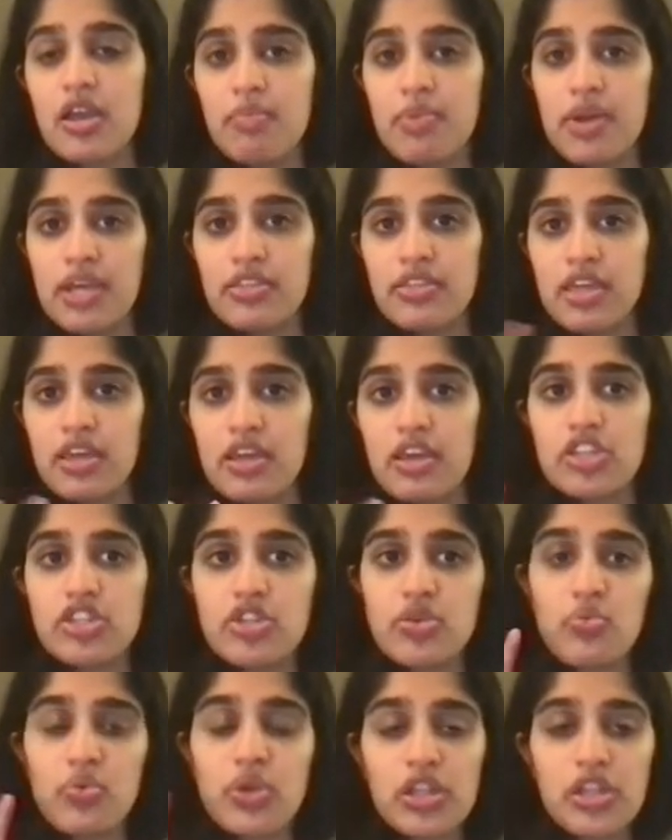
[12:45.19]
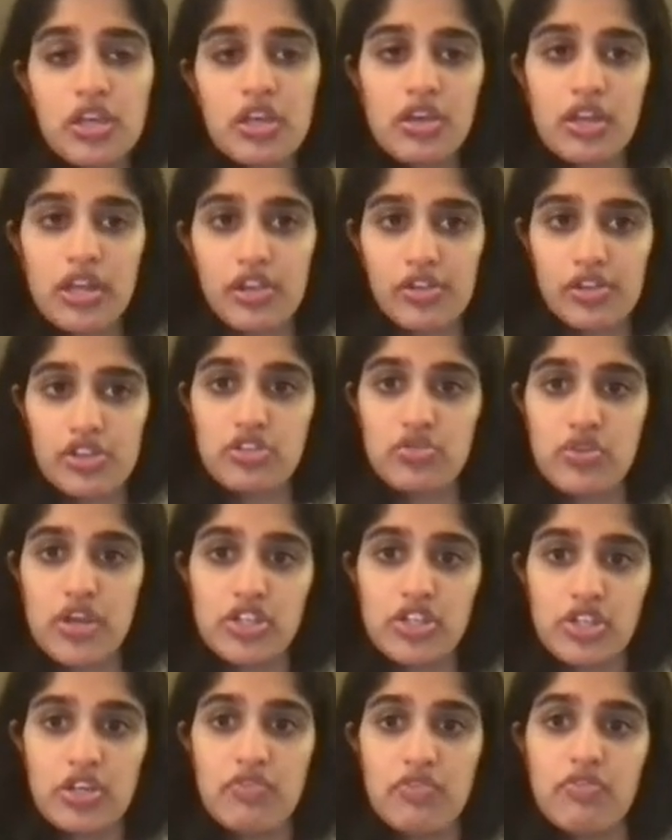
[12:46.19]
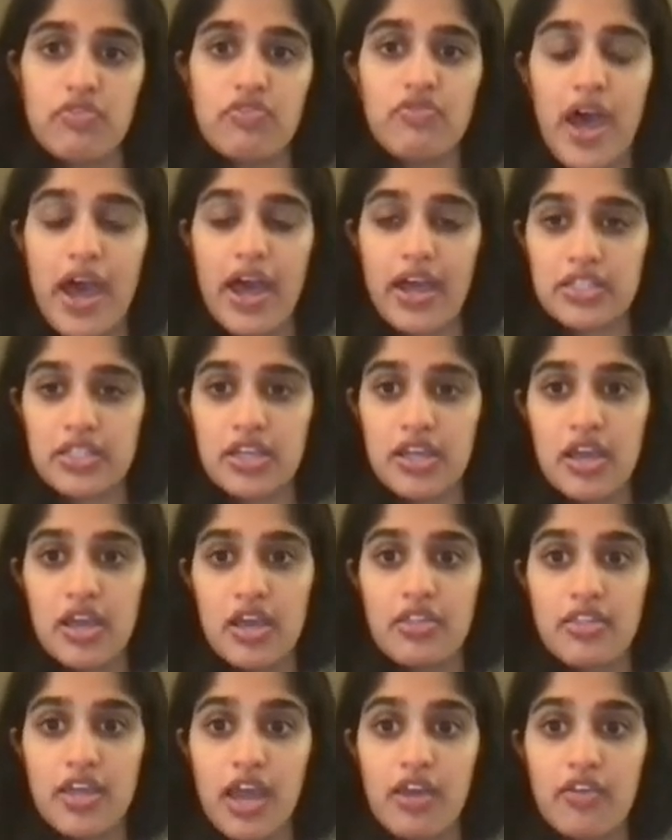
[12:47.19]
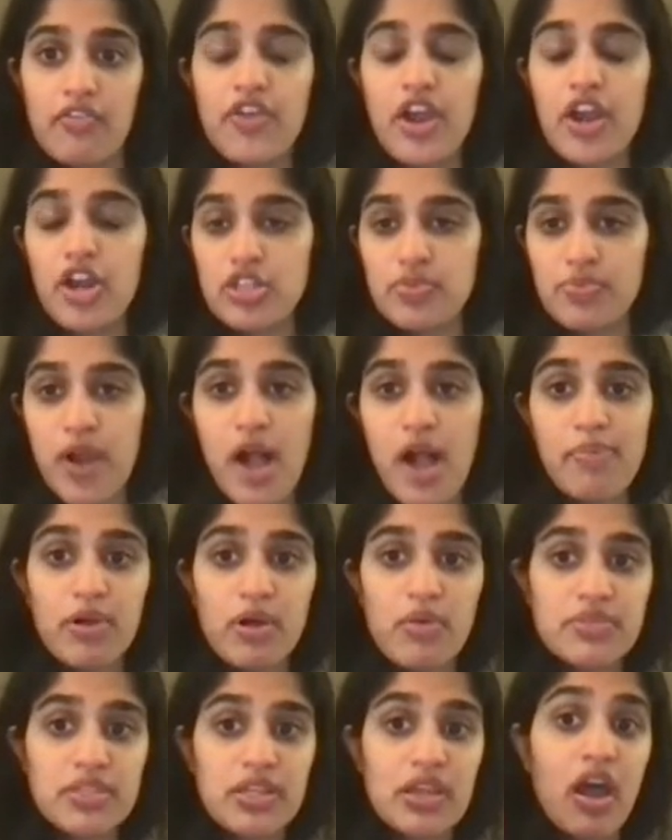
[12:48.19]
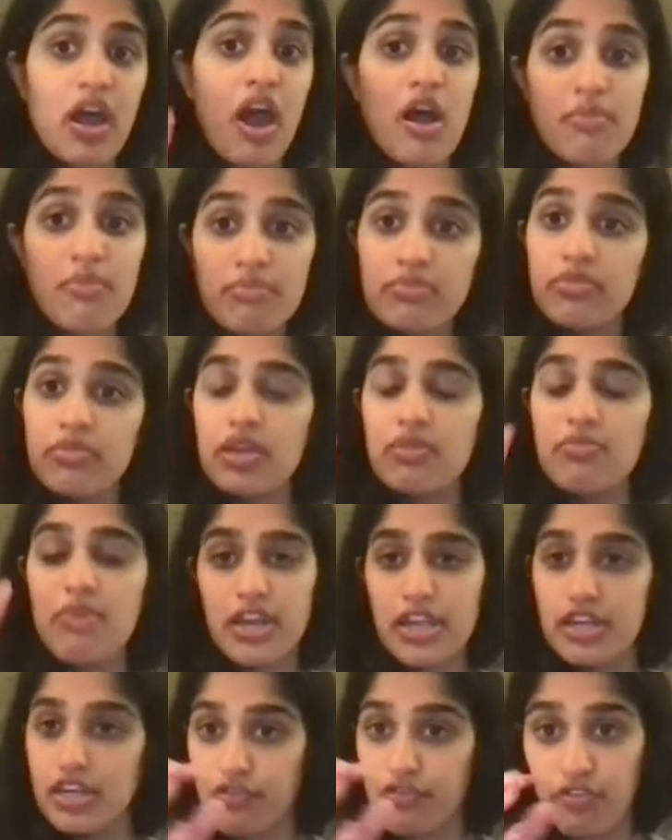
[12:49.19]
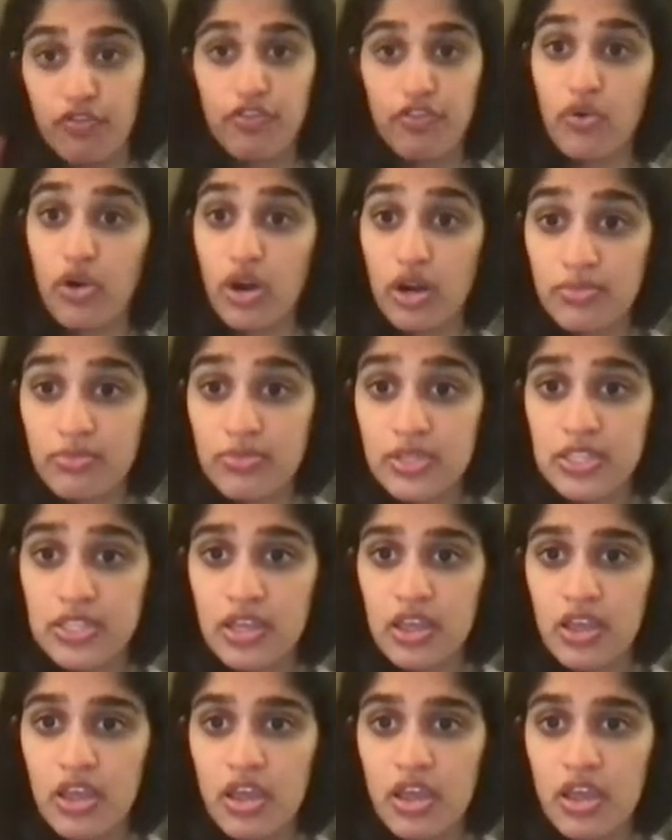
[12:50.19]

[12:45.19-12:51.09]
but I think it's a really good illustration of the fact that fairness problems come in many different forms.